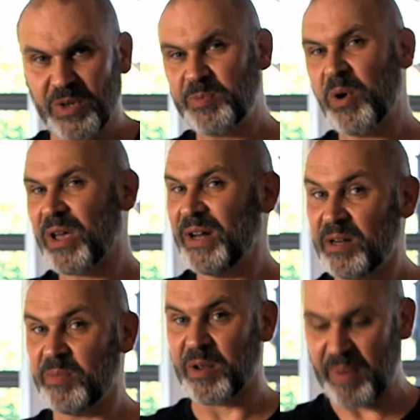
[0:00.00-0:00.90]
We spoke a
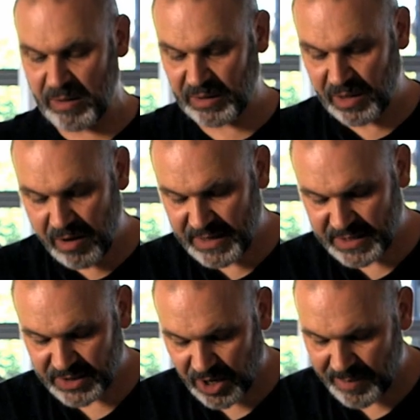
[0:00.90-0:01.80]
little bit about
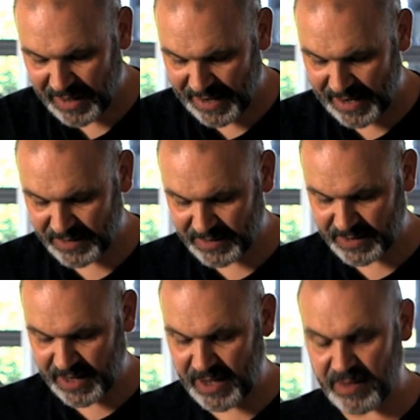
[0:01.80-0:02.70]
light timing
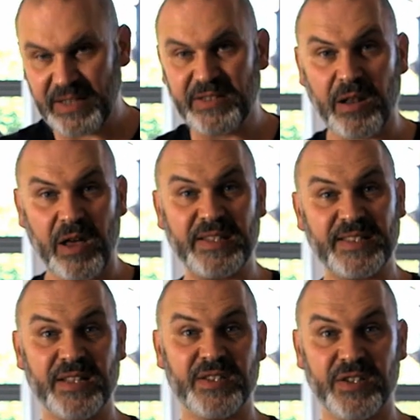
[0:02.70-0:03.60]
gates, and these are the light
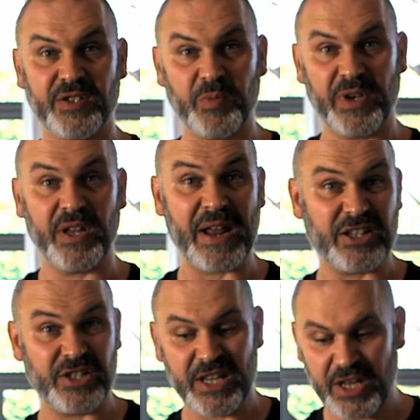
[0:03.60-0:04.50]
sensors that we can
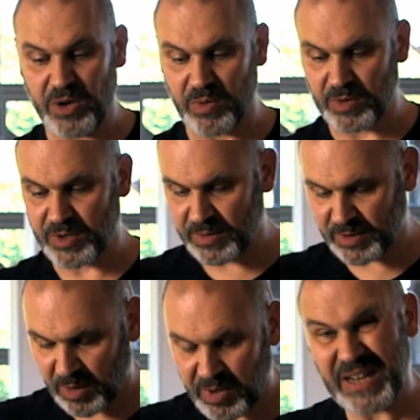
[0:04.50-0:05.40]
actually use.
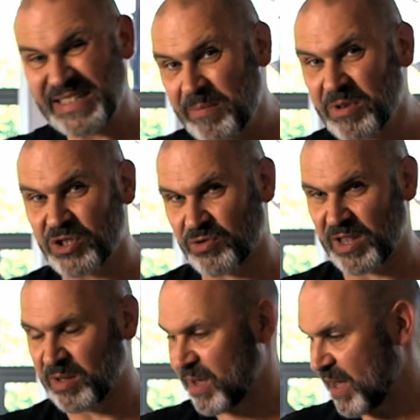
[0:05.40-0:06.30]
So I'm going to
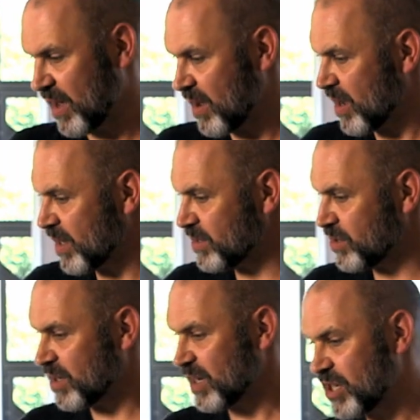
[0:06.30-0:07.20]
demonstrate them here,
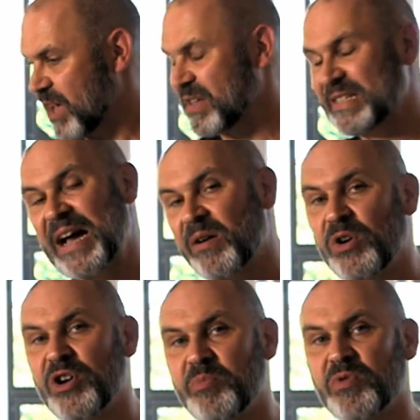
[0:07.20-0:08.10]
and you can actually have a
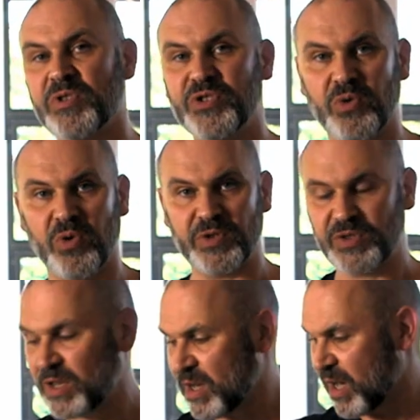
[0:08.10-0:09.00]
downloadable
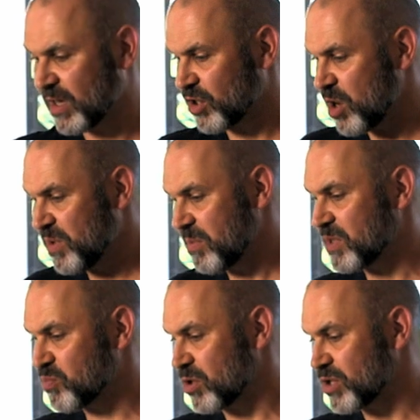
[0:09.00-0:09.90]
resource to open up
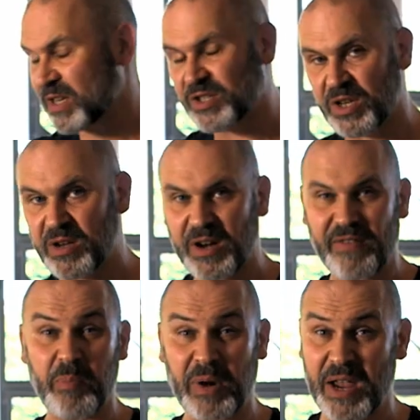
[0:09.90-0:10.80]
this project so you can
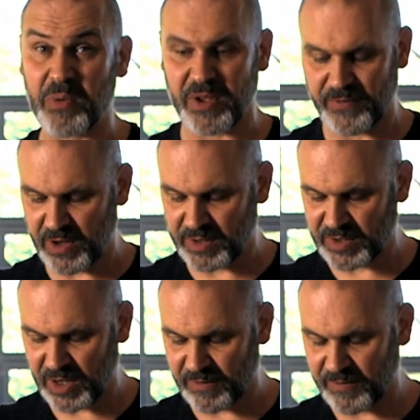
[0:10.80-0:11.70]
have a play with it for
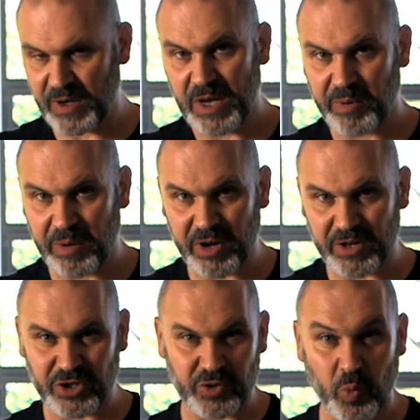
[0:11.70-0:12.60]
yourself. But I'm
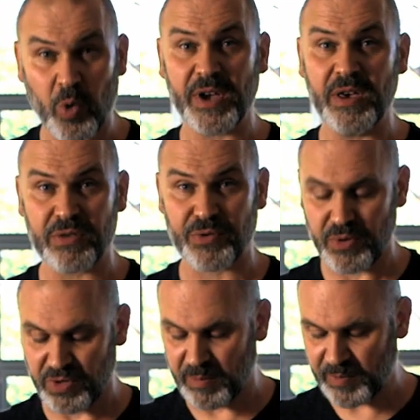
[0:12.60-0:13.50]
going to just walk you
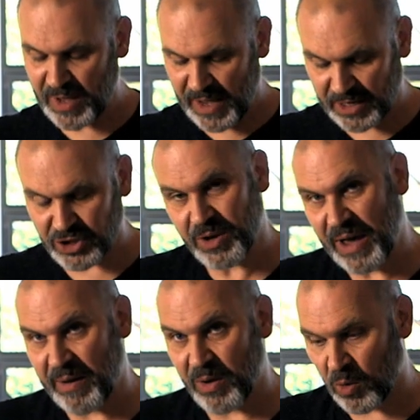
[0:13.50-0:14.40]
through them and show
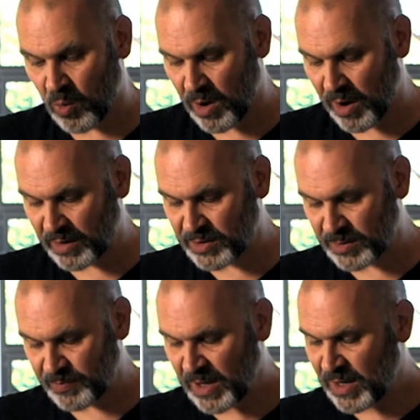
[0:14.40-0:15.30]
you how it all
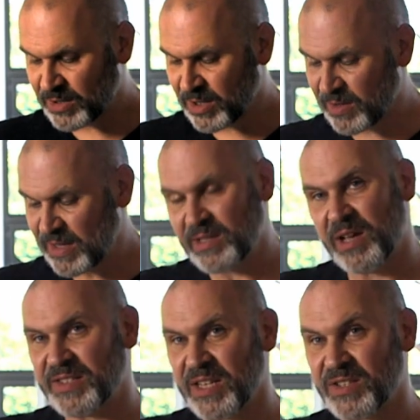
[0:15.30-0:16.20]
works. So these
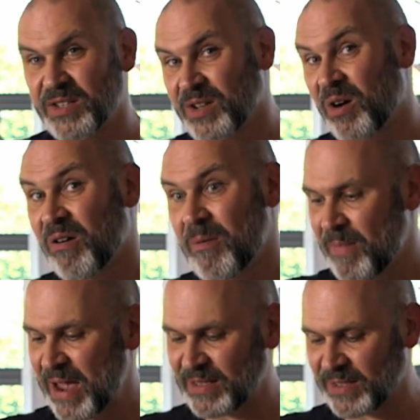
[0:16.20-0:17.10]
light sensors are
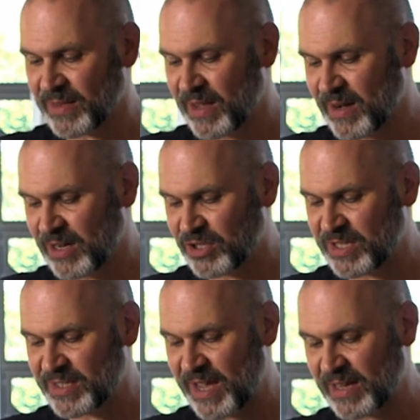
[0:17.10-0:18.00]
amazing. They can actually
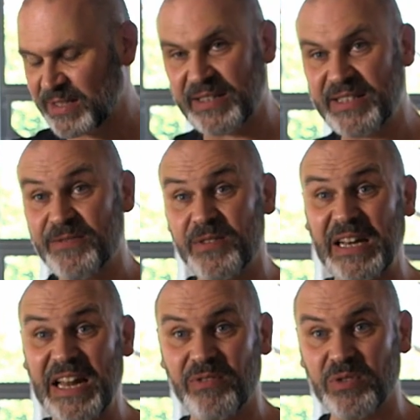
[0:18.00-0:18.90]
detect
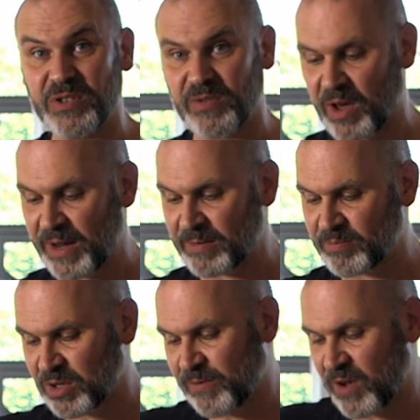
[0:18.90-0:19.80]
different levels of light.
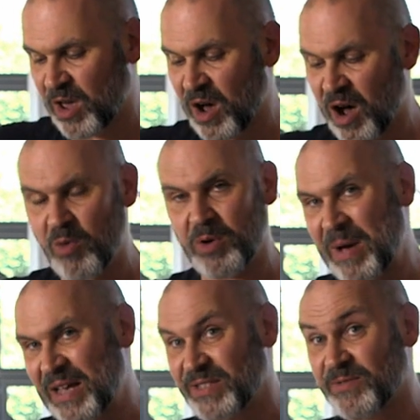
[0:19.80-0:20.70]
So if a car would
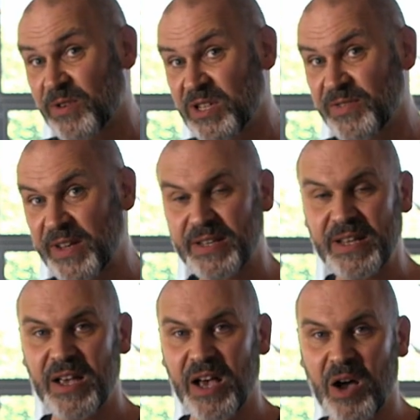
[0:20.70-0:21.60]
pass in front of it,
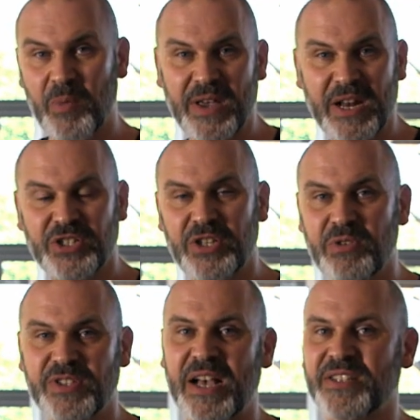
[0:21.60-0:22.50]
we can actually
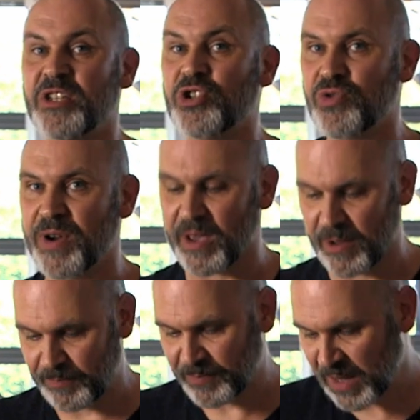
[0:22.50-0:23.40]
use that as a trigger.